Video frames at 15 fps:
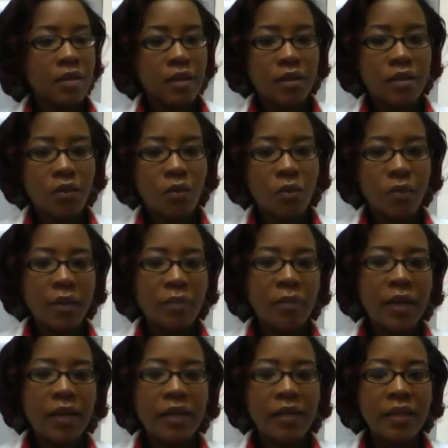Obia
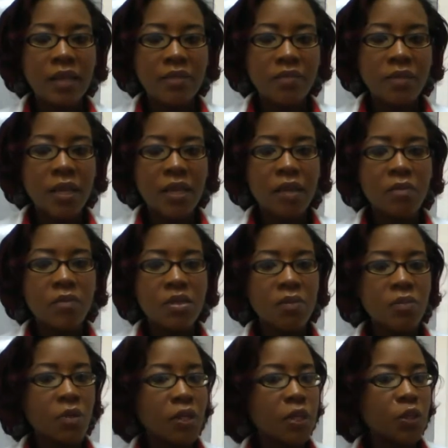man give them,
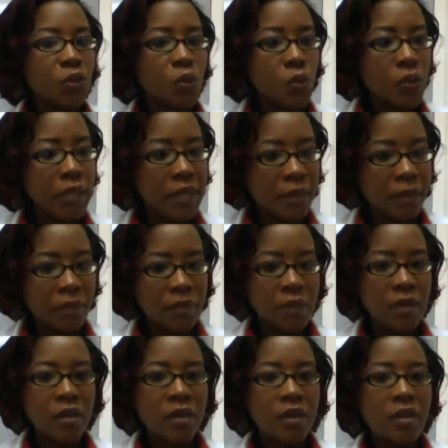somebody do them.
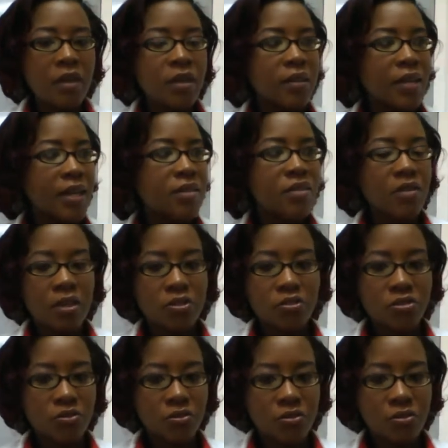That's not
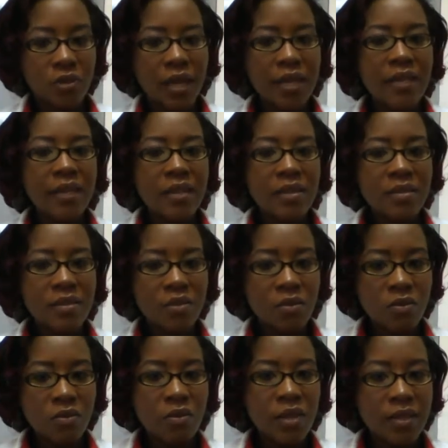true, right? It
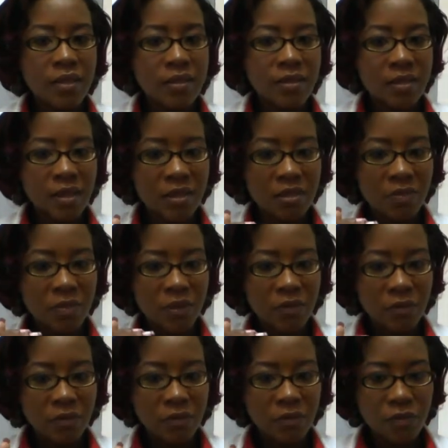has been
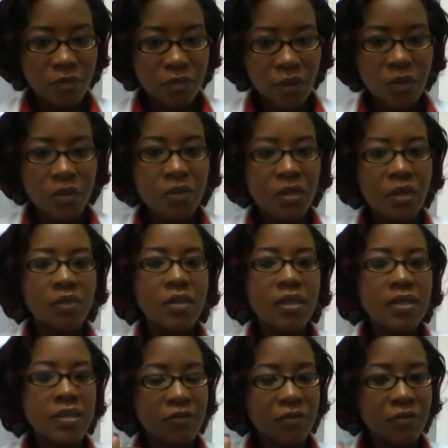found out,
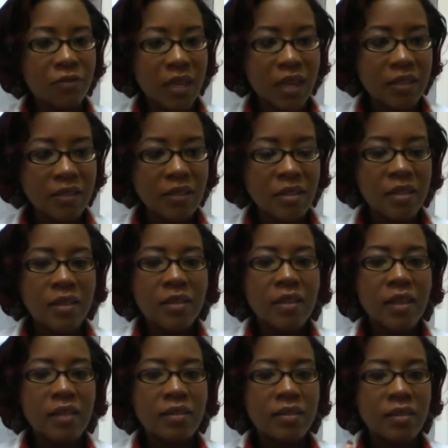it's a fact
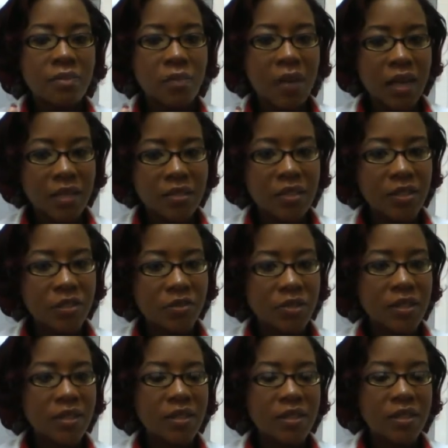that the bacteria,
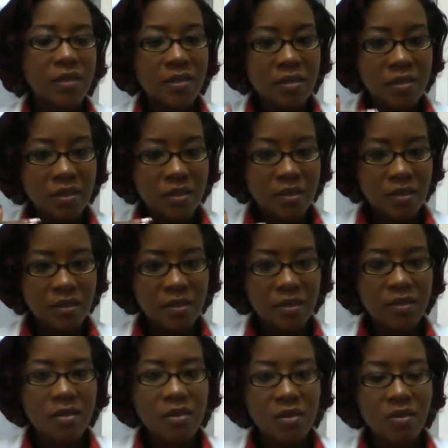this
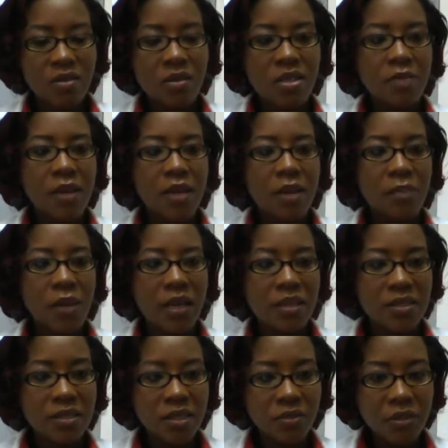disease is caused by a
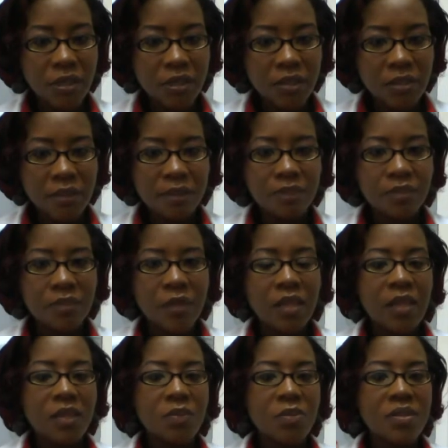bacteria
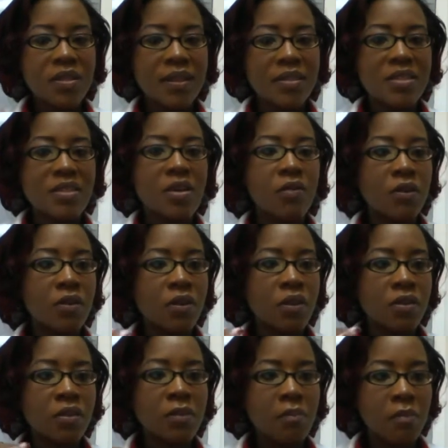that was discovered
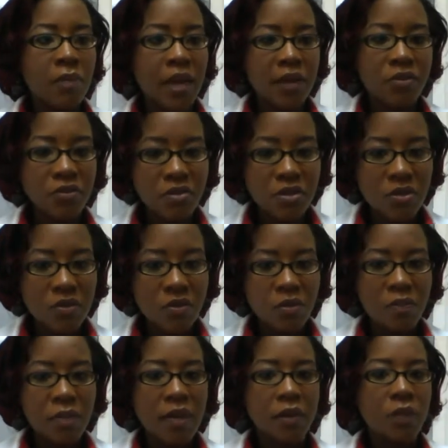under the
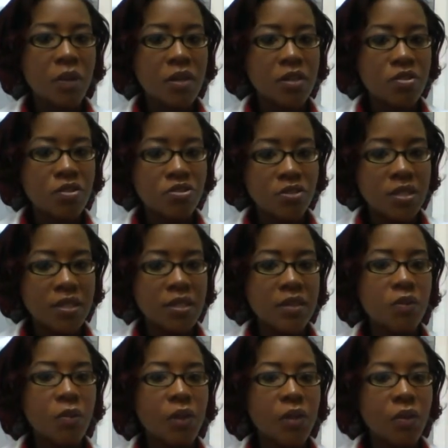microscope, and once treated
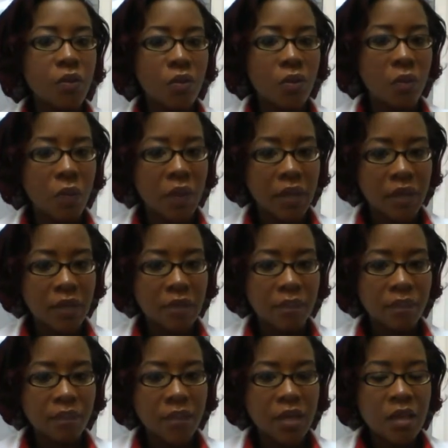it will go away.
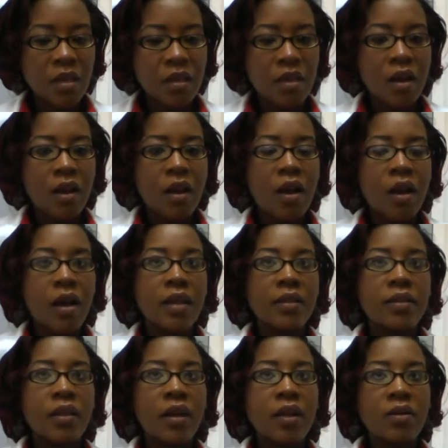
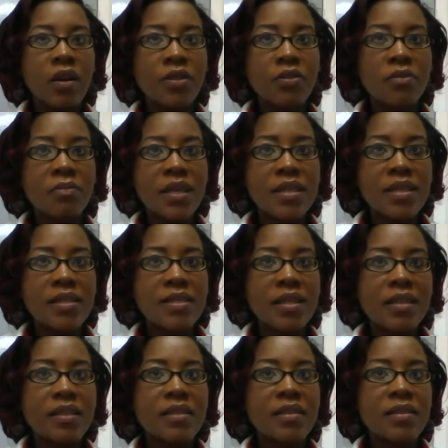And another myth is that
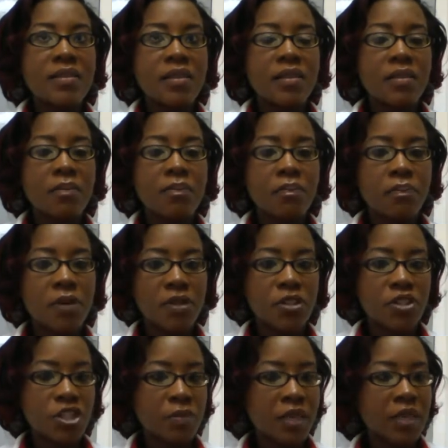it is a
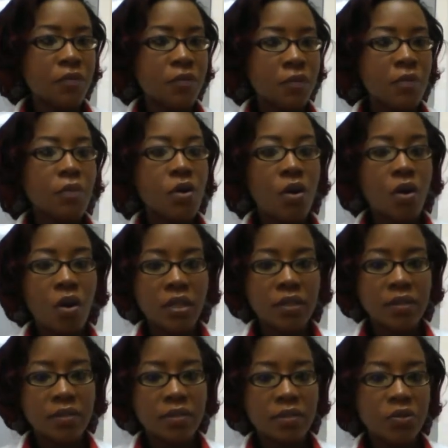punishment from God.
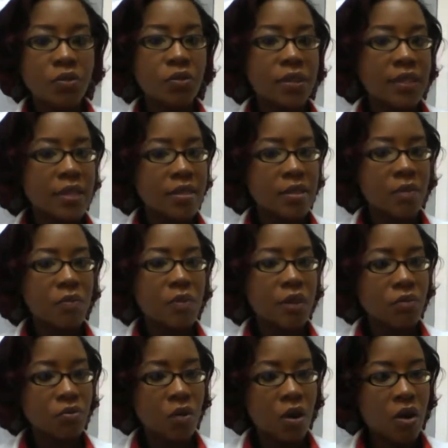You did
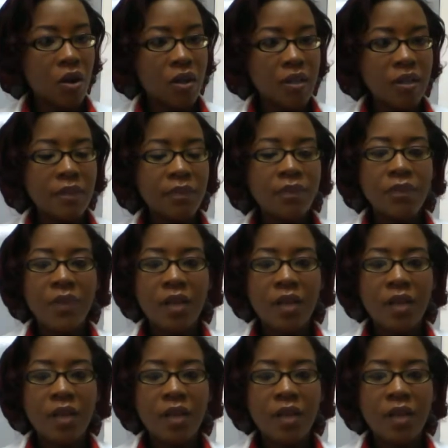something wrong,